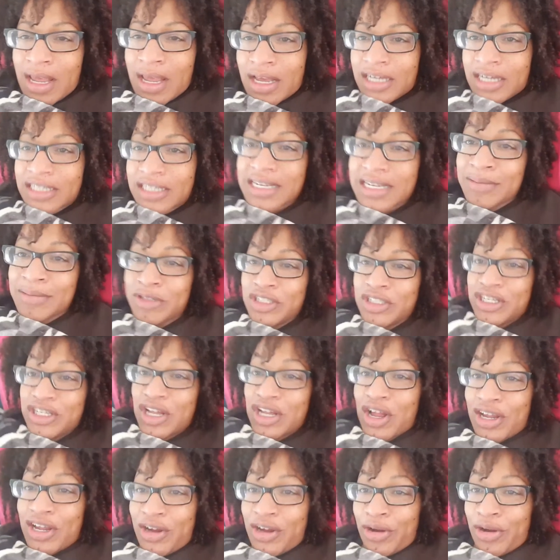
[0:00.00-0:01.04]
Cause I'm just
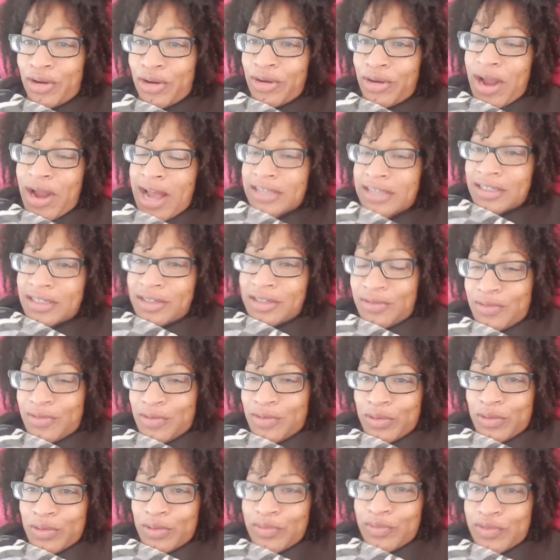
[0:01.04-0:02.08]
on here acting a
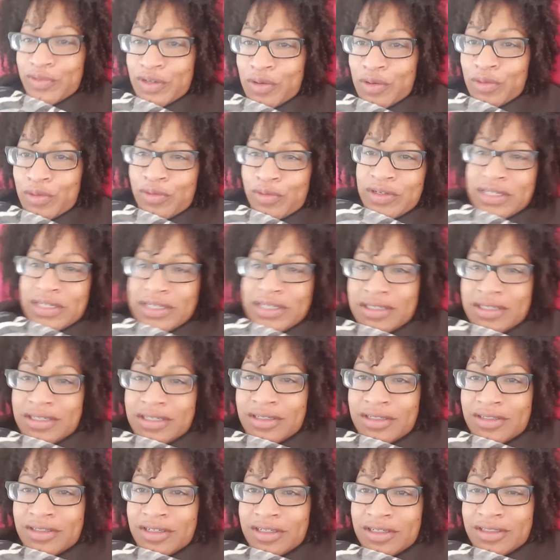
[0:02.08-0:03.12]
fool for no
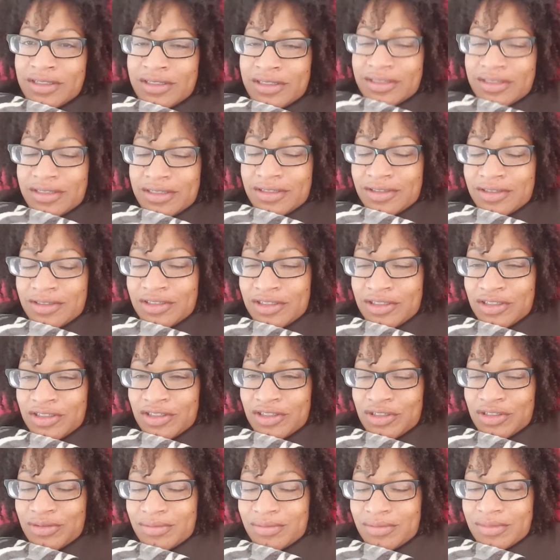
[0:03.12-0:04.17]
reason.
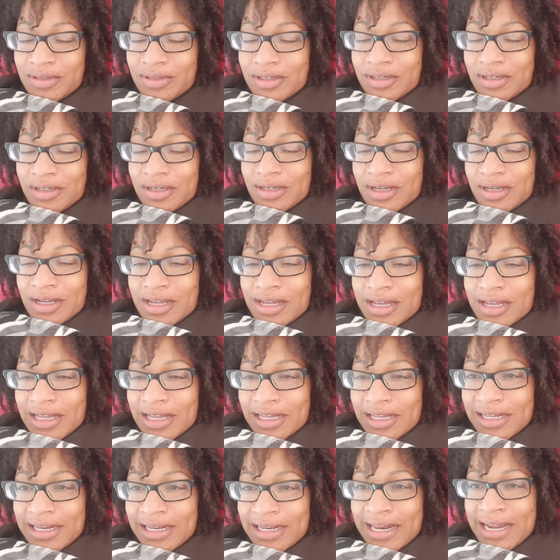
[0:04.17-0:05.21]
Just
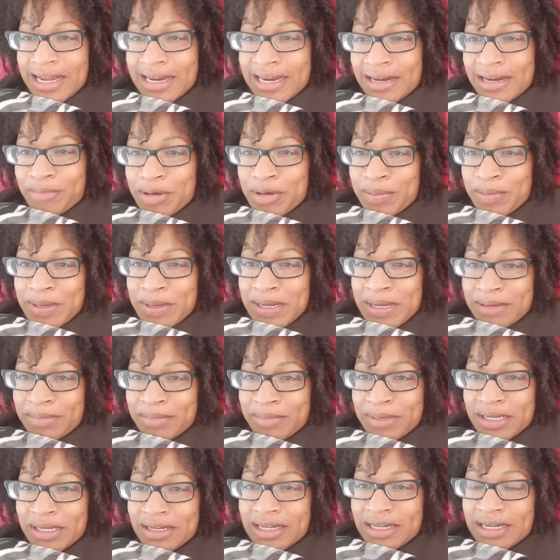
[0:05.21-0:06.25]
laying in my bed
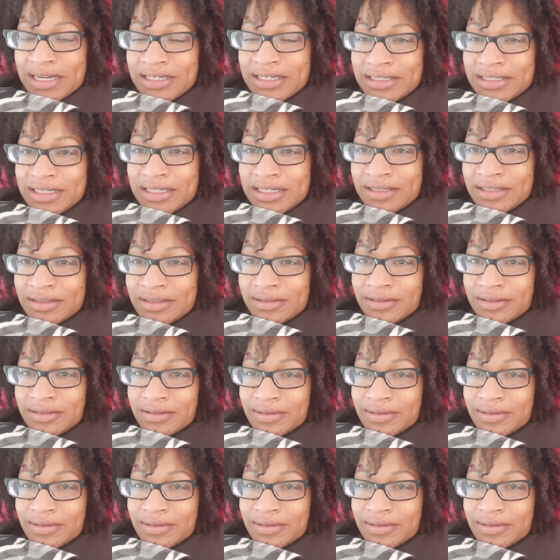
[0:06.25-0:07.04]
being lazy.